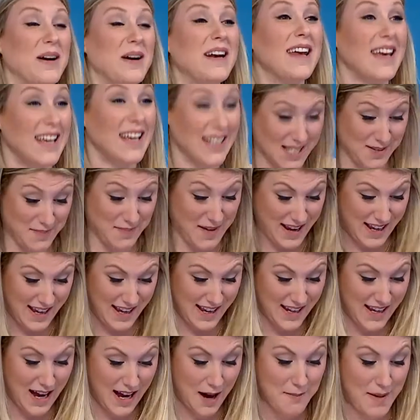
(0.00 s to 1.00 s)
What is
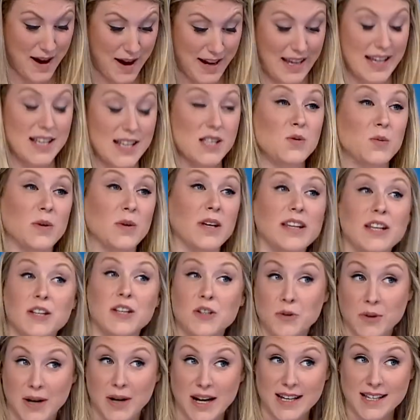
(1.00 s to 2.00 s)
making a comeback is Will
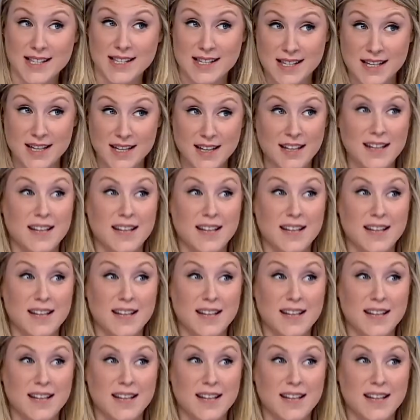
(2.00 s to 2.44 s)
and Grace.